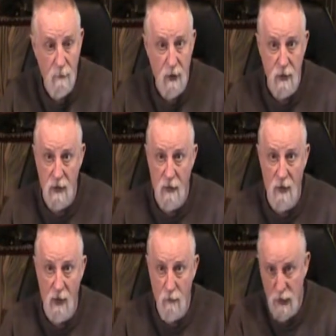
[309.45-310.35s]
because I
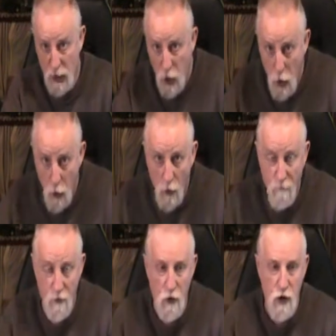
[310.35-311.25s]
thought it was a newer
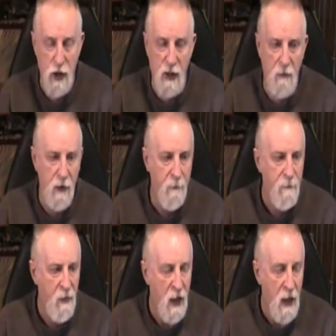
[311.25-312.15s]
version of it.
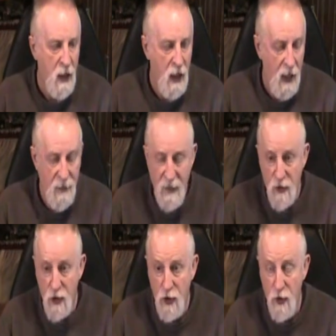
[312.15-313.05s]
And this
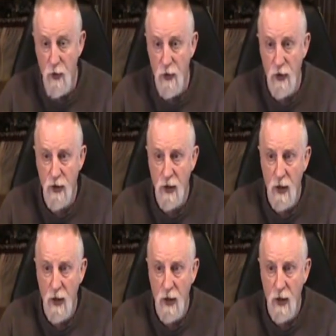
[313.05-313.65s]
shoots,